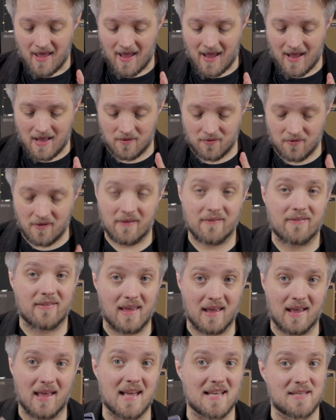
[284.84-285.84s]
and this
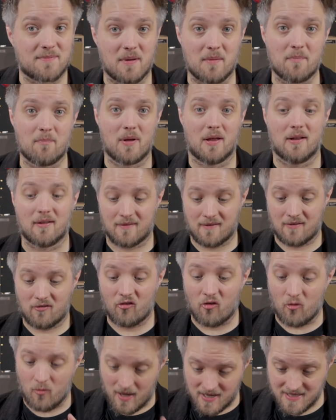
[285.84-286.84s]
thing has been built
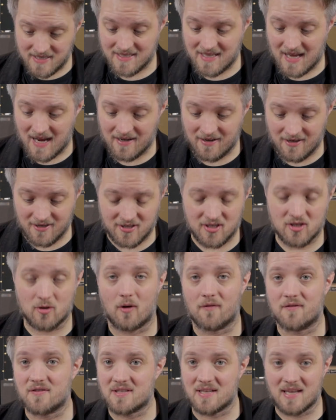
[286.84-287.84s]
to his standards. So
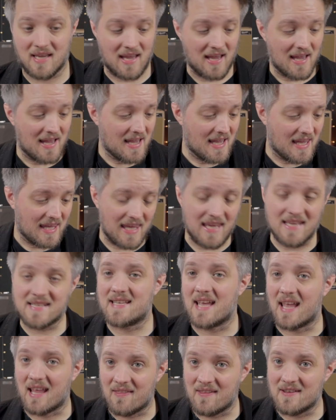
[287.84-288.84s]
obviously he's
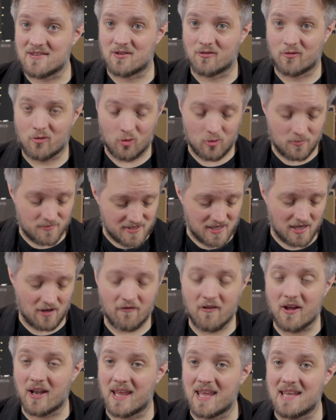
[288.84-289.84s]
taking these on tour
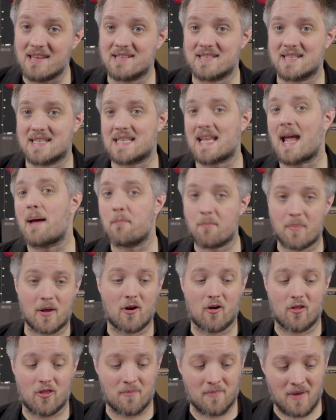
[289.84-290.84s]
himself and he's stamping
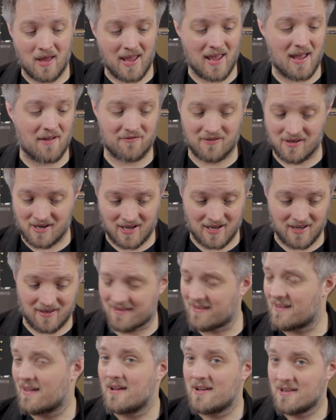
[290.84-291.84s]
on them night after
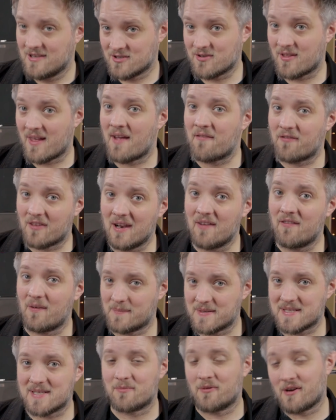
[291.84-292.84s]
night So they have to live
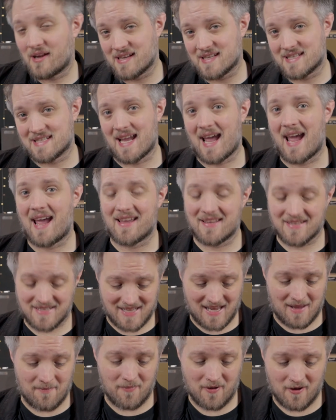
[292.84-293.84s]
up to someone like Zakk
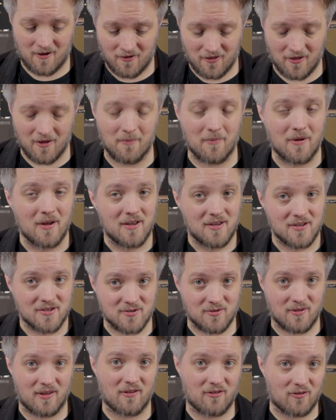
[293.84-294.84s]
stamping on them,
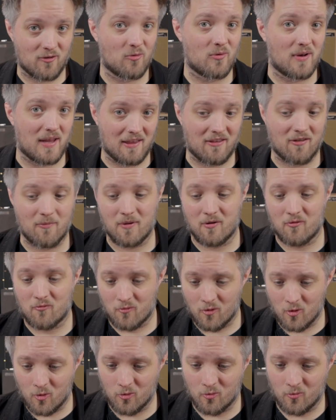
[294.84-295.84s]
so they do need to be
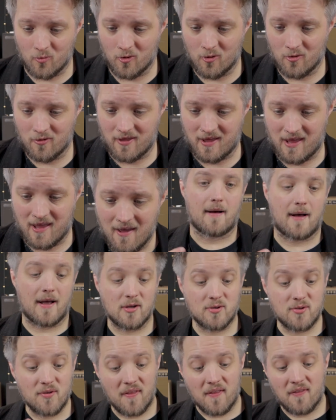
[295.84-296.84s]
roadworthy. I
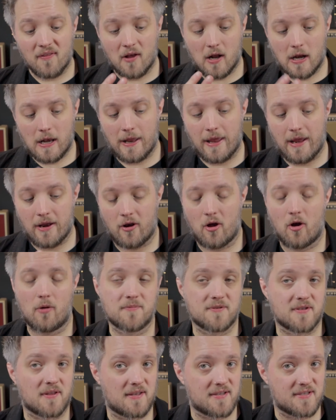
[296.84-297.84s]
also think the clear
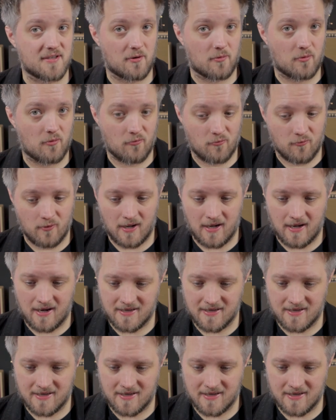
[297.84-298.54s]
knobs on this are a really